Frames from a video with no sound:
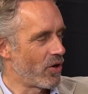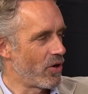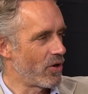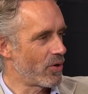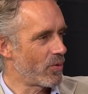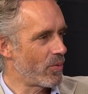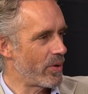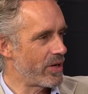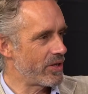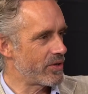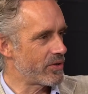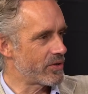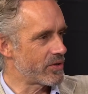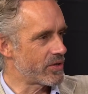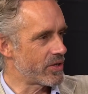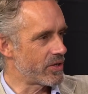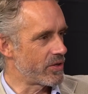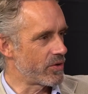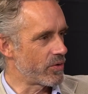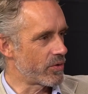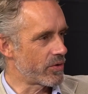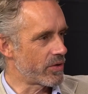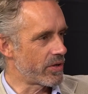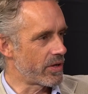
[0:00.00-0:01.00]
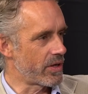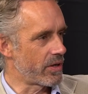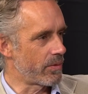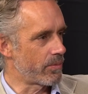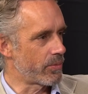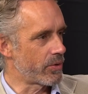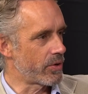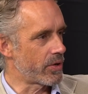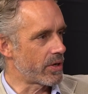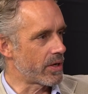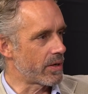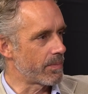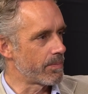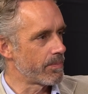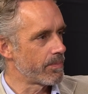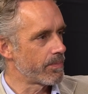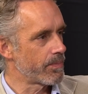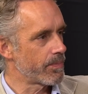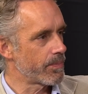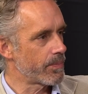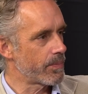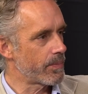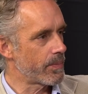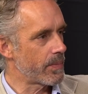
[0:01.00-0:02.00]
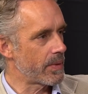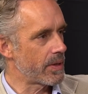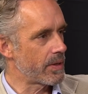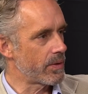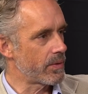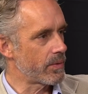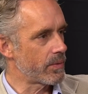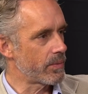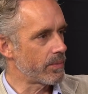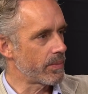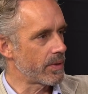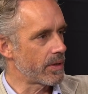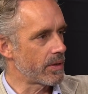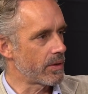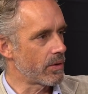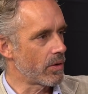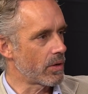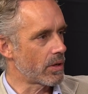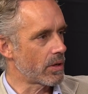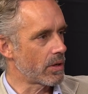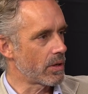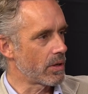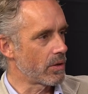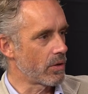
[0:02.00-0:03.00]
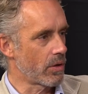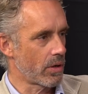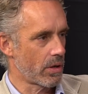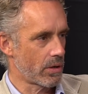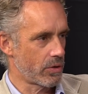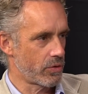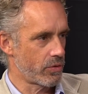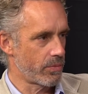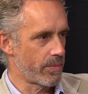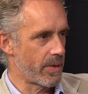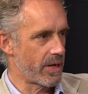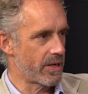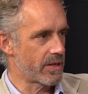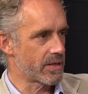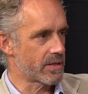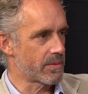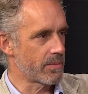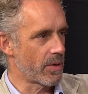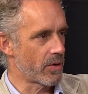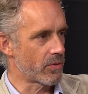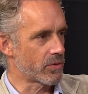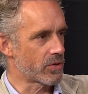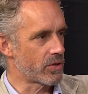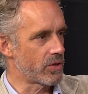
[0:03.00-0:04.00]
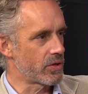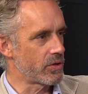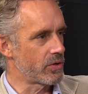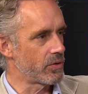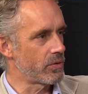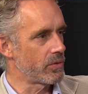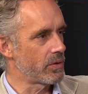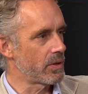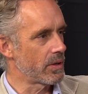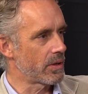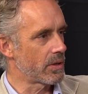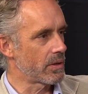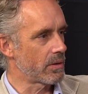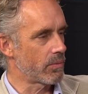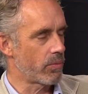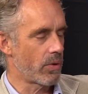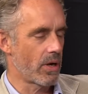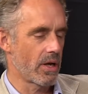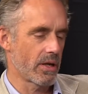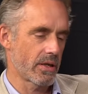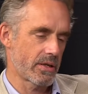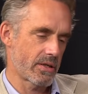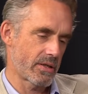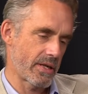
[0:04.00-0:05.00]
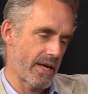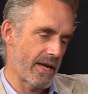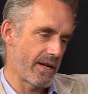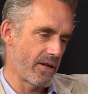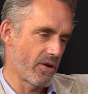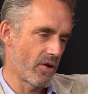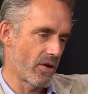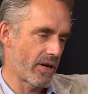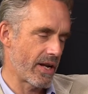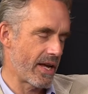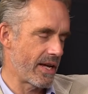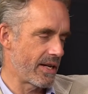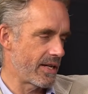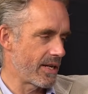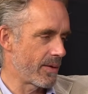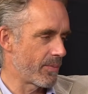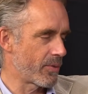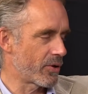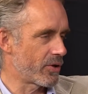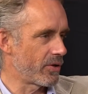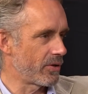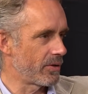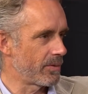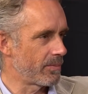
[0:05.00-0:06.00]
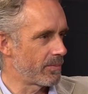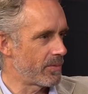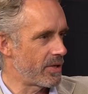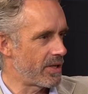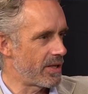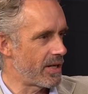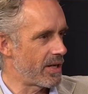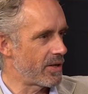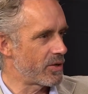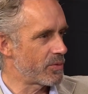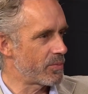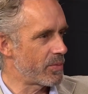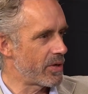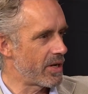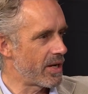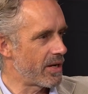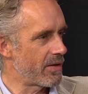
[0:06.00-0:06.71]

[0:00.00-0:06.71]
long winters in northern Alberta you know, and not, not a tremendous amount to do. And well, it's not atypical teenage